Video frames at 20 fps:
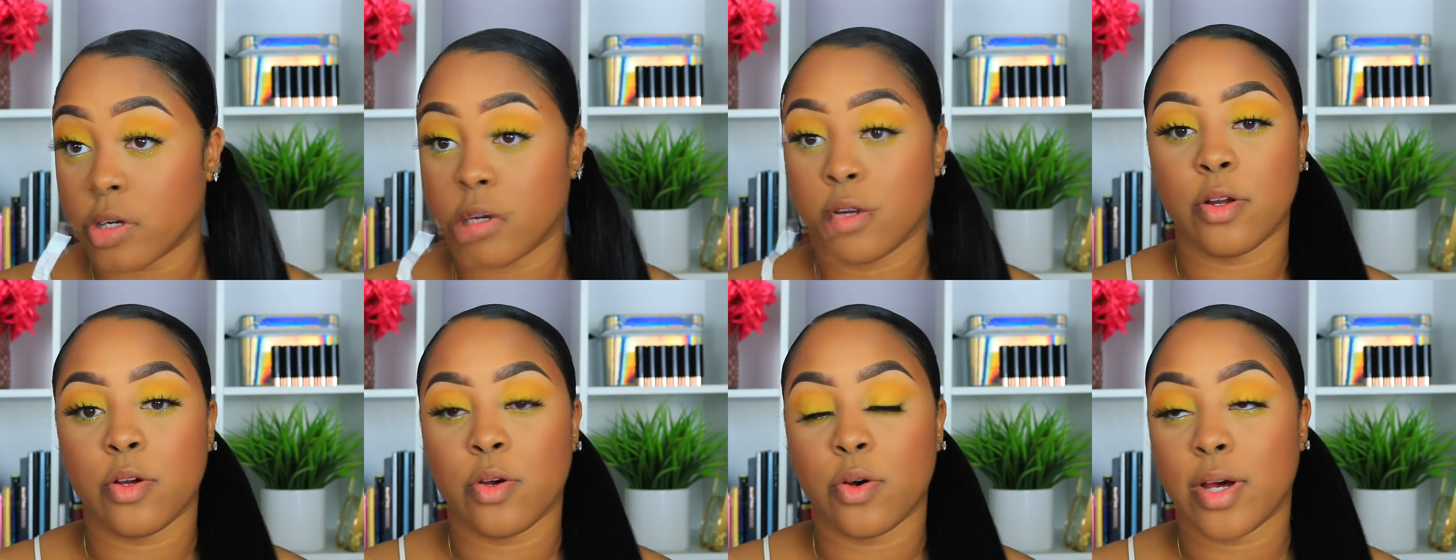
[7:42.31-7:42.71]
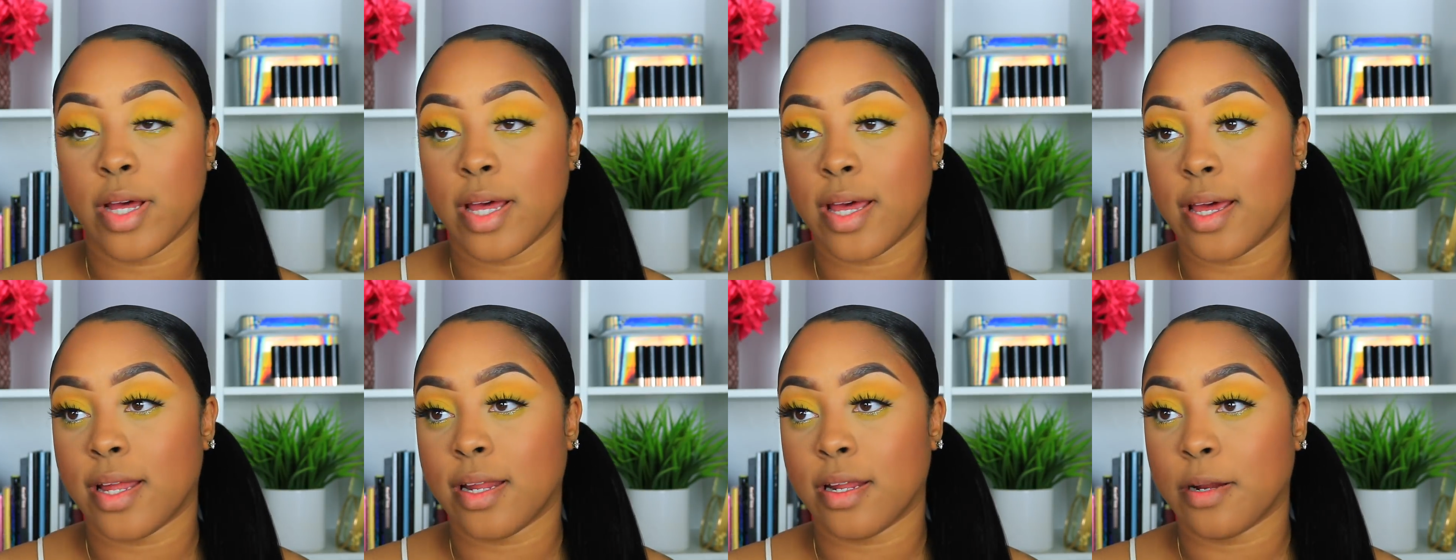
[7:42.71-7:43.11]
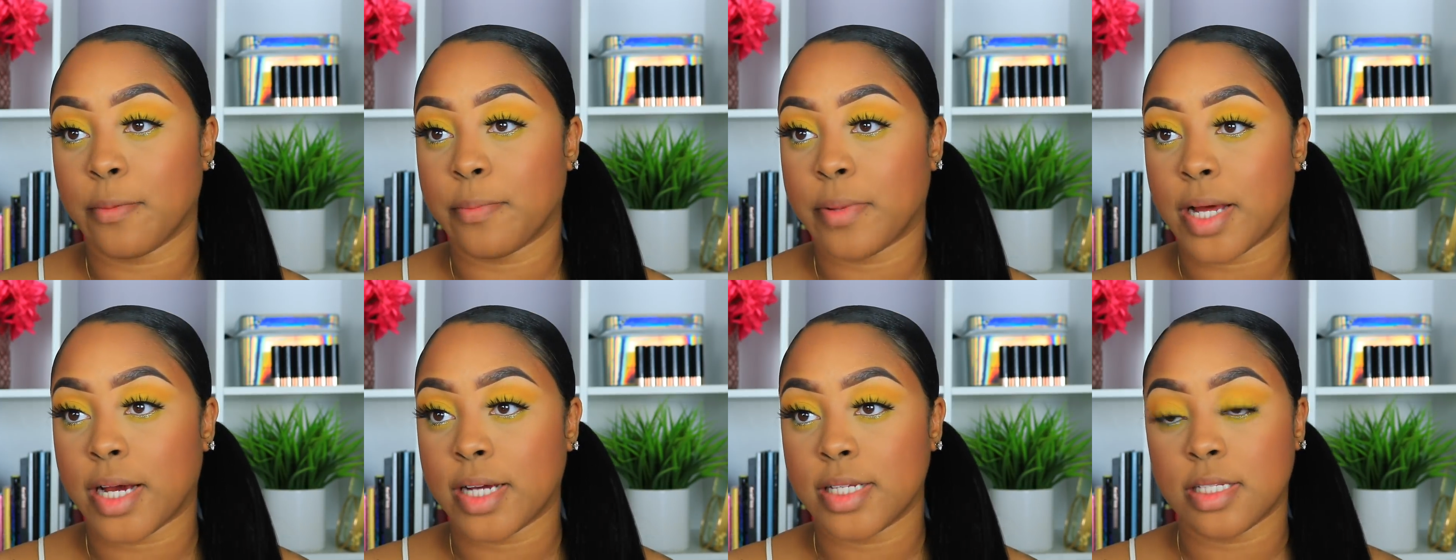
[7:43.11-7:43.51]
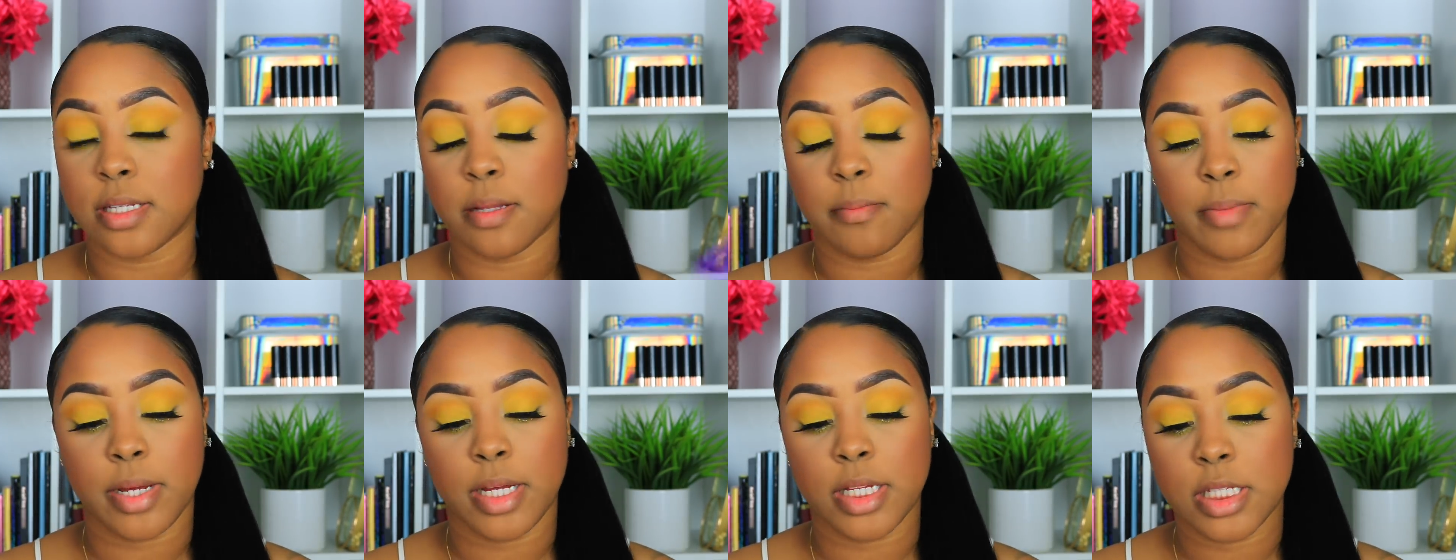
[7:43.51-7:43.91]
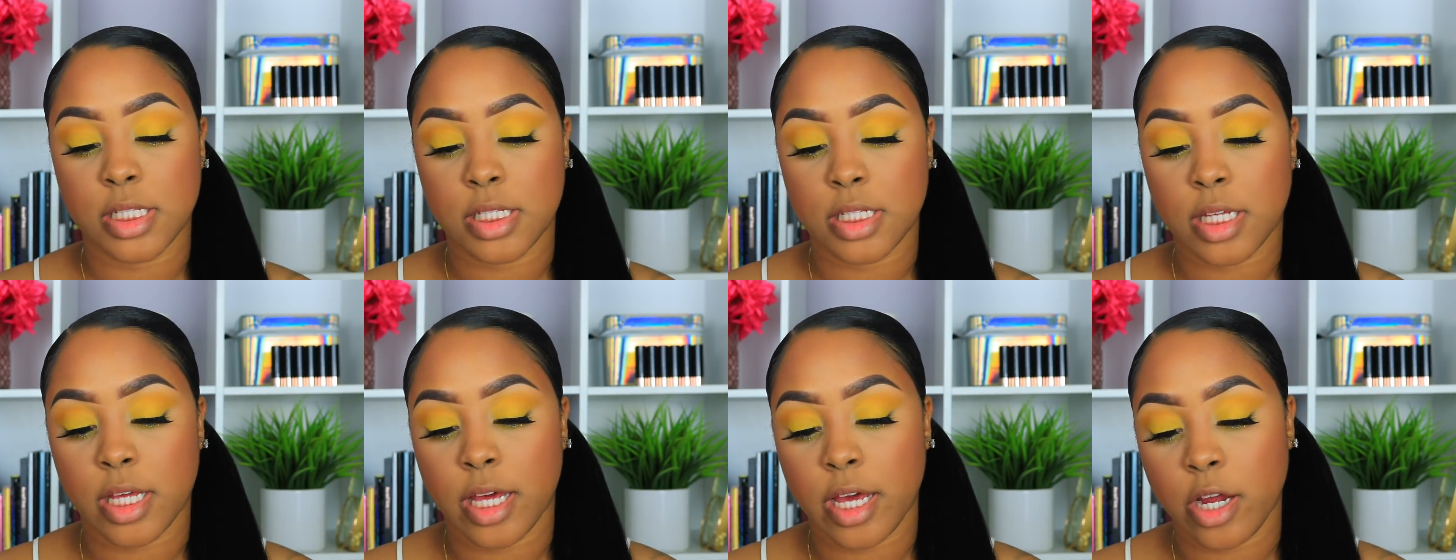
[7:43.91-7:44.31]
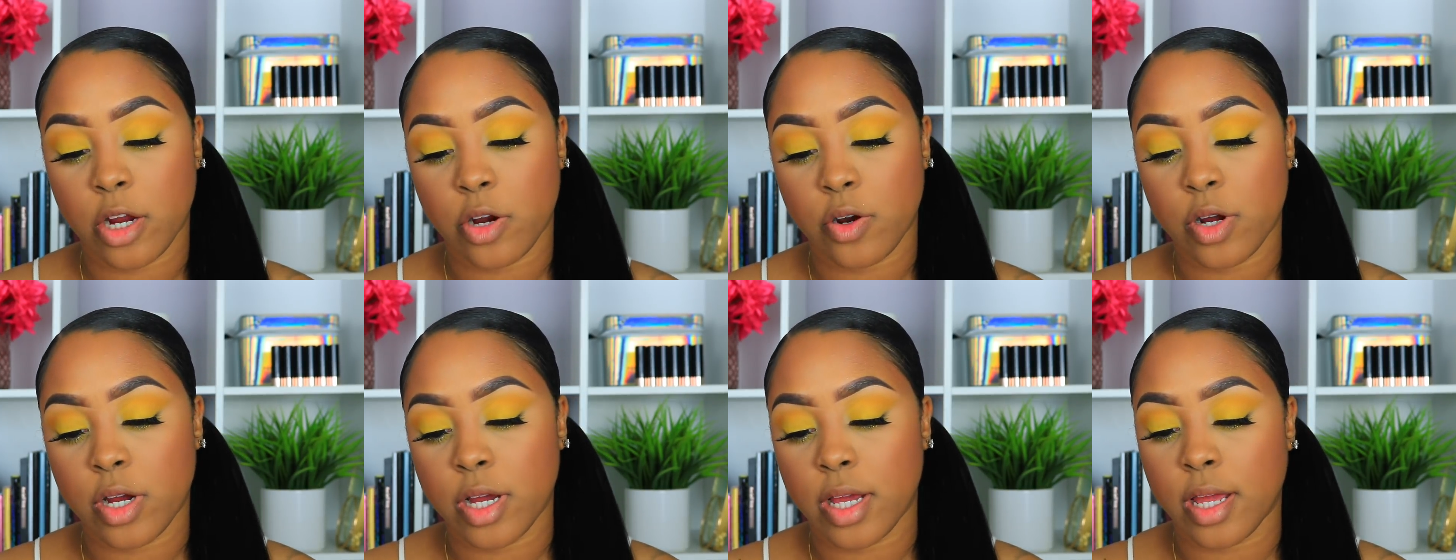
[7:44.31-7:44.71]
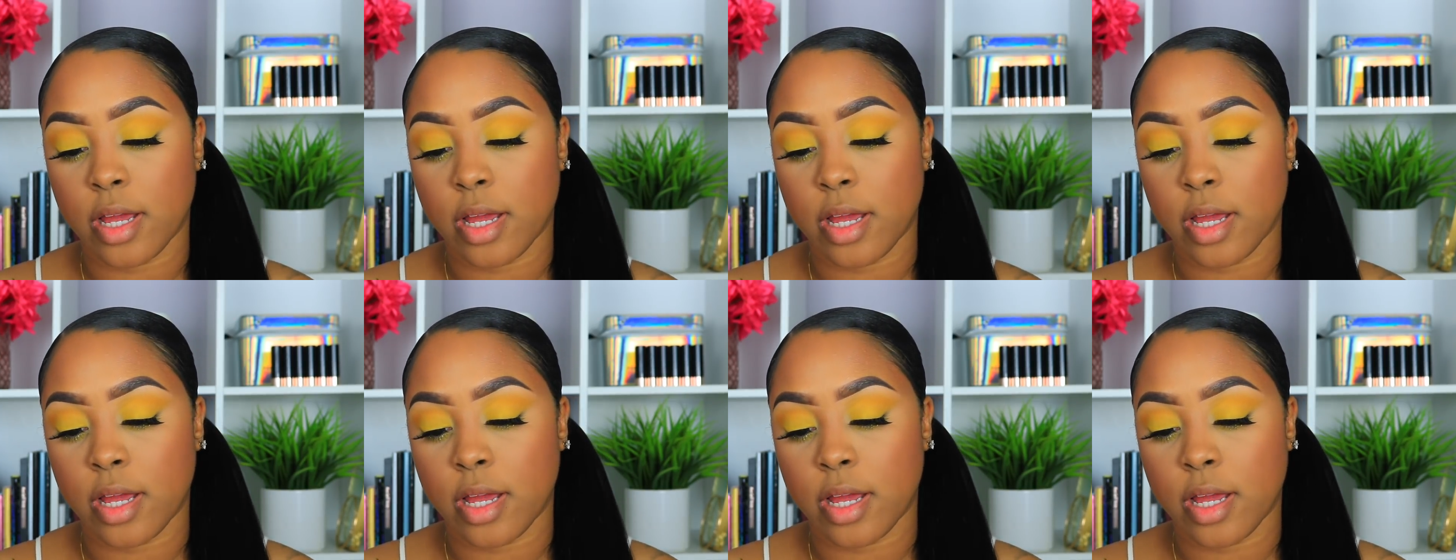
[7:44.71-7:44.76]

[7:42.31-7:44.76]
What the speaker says: I'm going to go ahead and apply some mascara,